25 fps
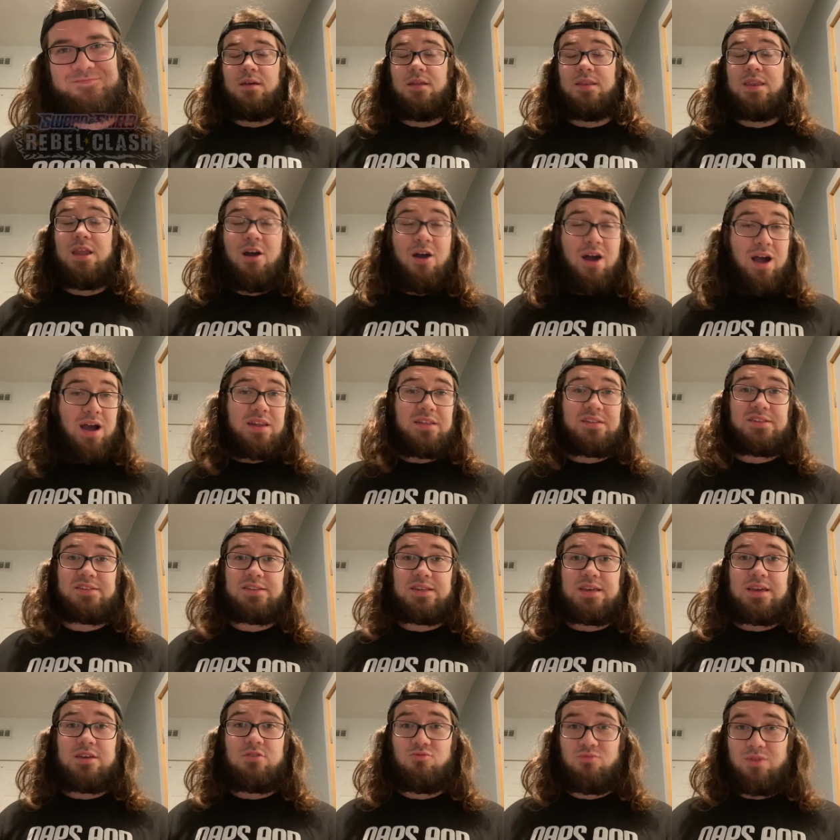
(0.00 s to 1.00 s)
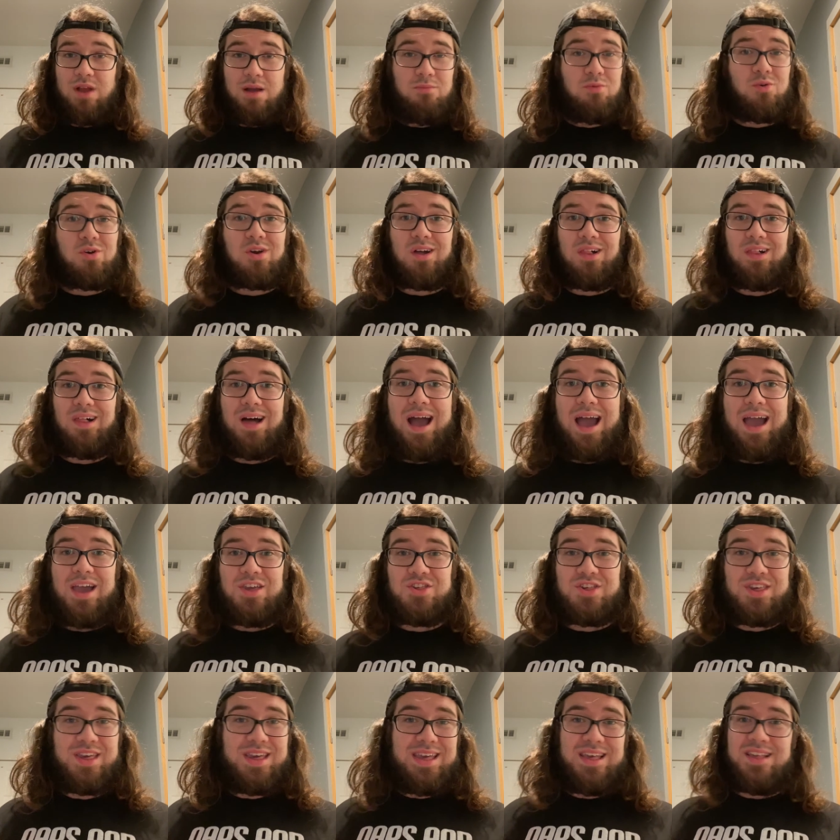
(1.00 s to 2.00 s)
Now honestly, Rebel
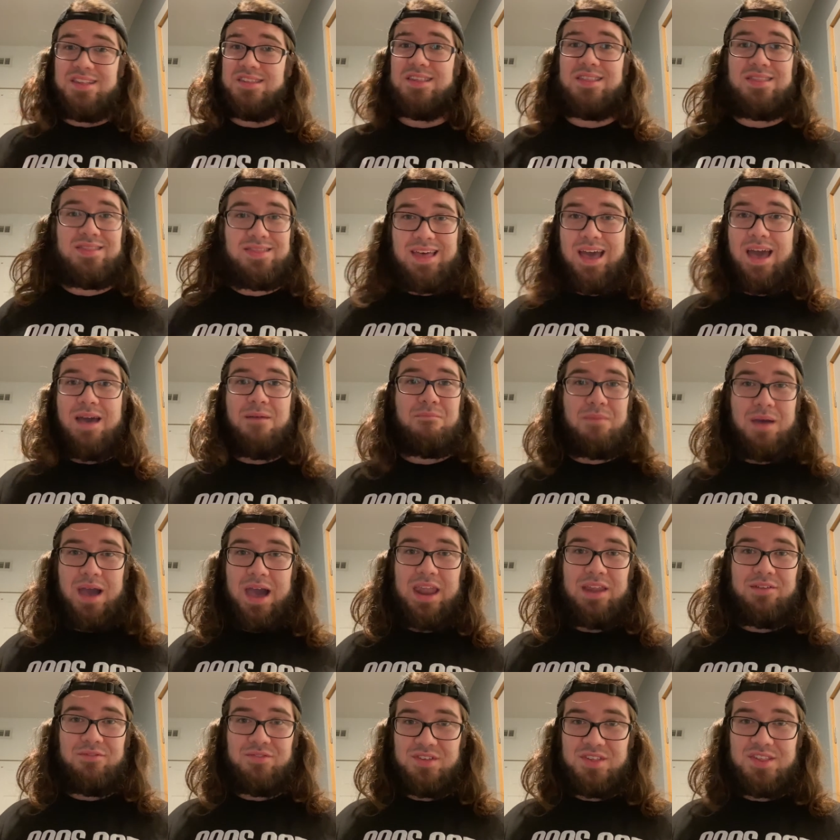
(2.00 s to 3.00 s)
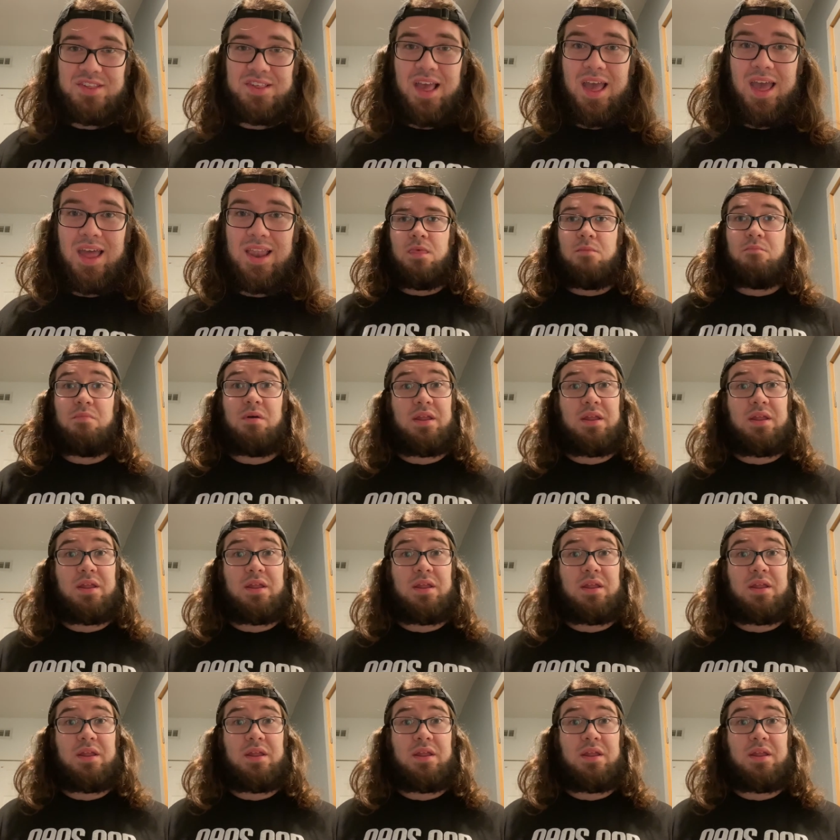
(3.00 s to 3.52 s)
Clash isn't that bad of a set,